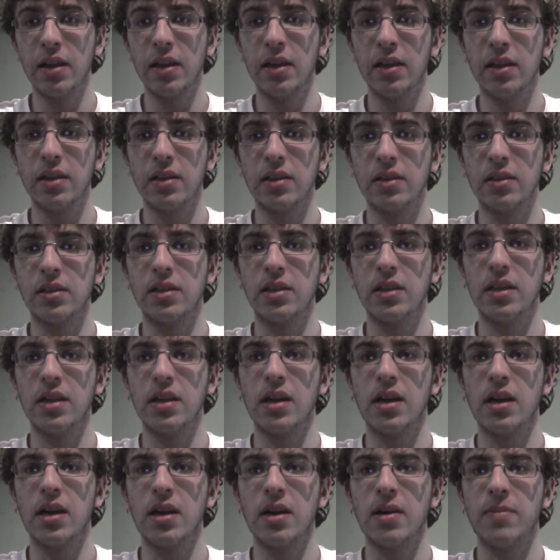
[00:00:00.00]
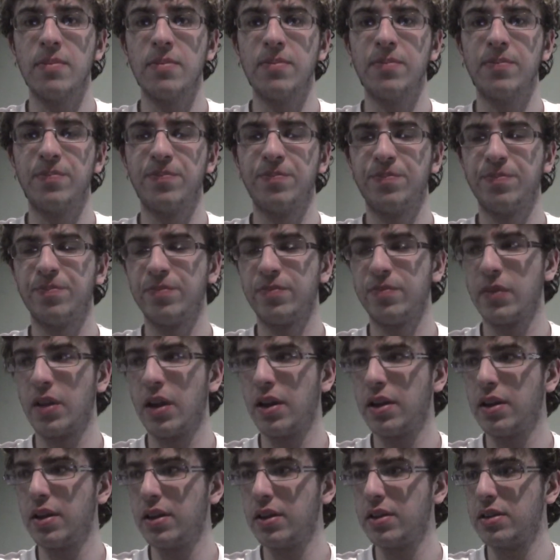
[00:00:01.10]
is the um,
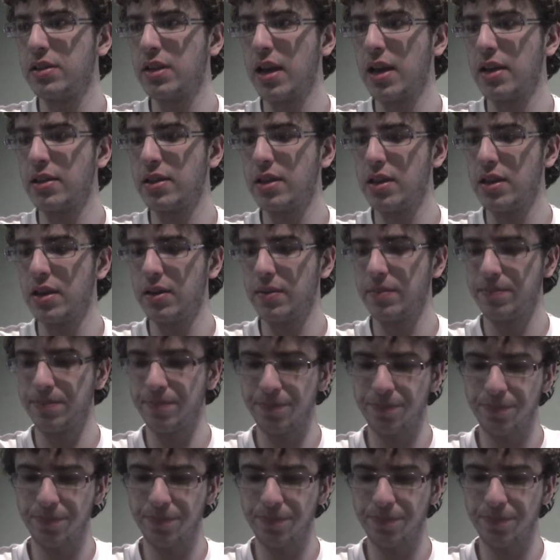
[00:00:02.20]
is that the